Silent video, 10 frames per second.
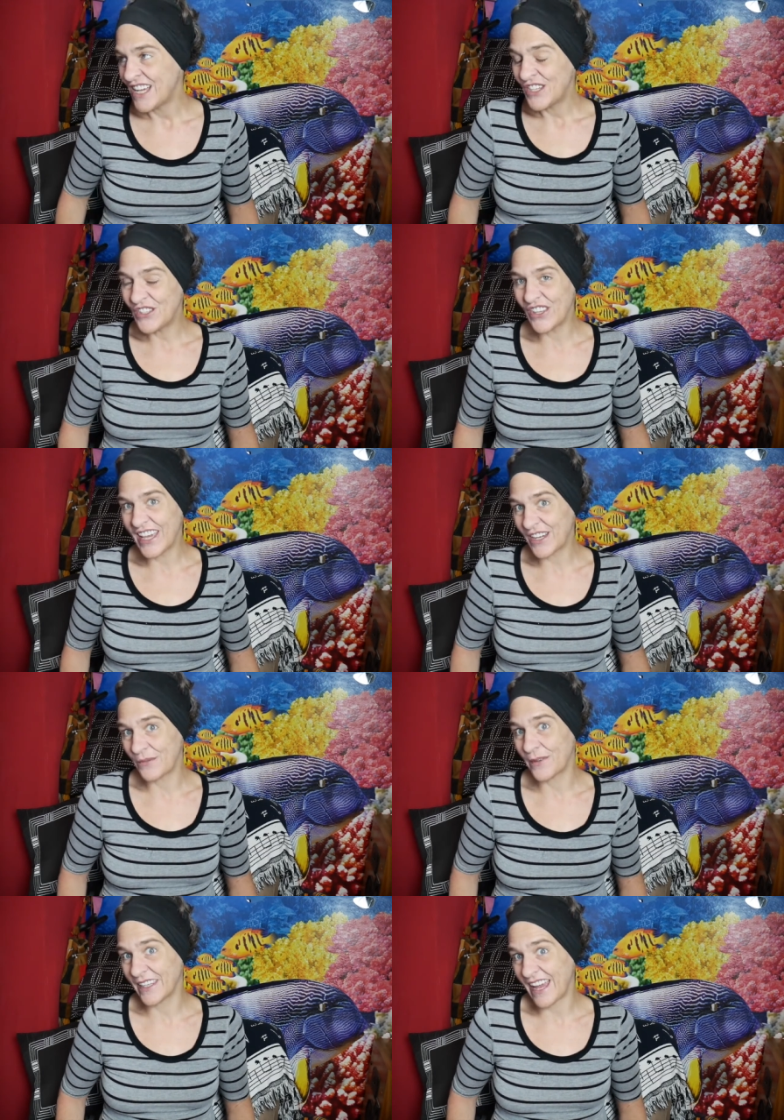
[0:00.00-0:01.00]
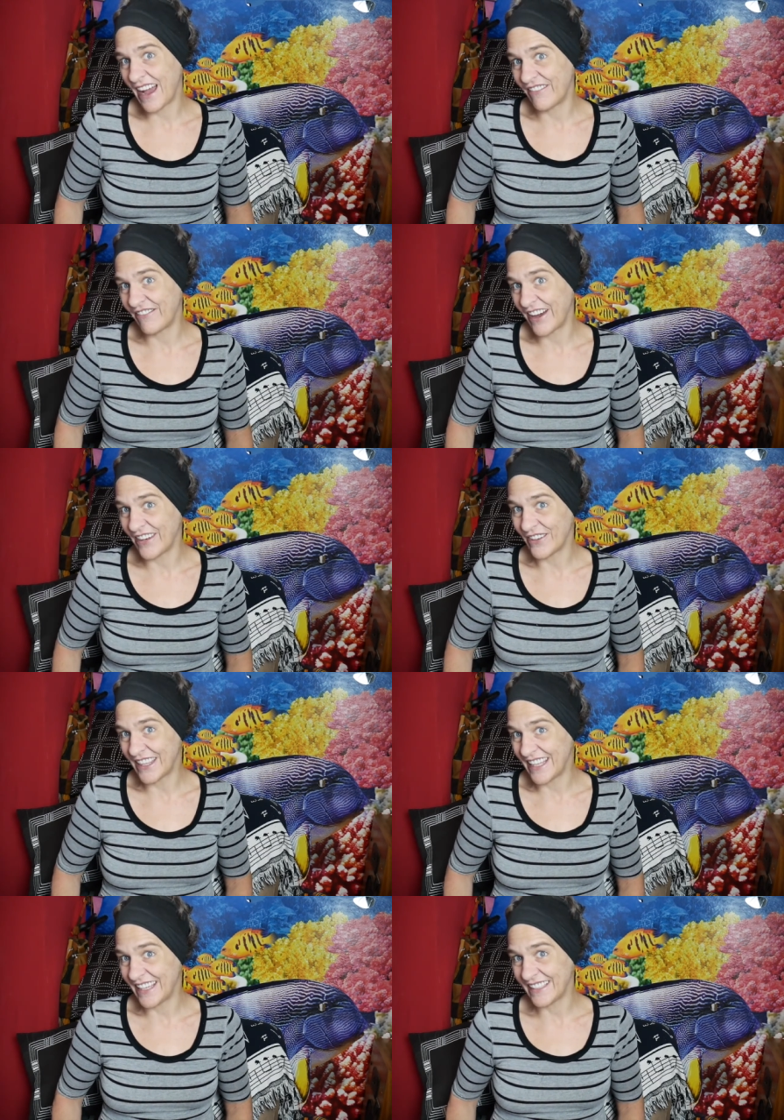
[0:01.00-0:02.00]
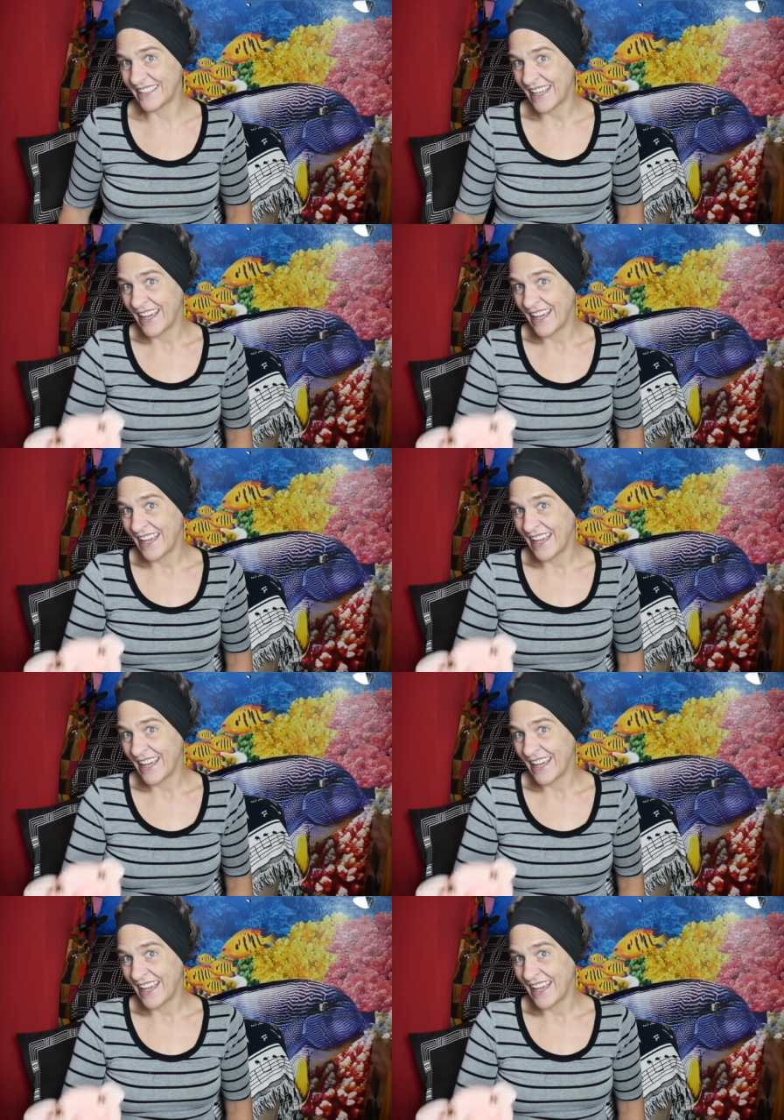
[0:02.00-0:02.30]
So they could really have fun with these.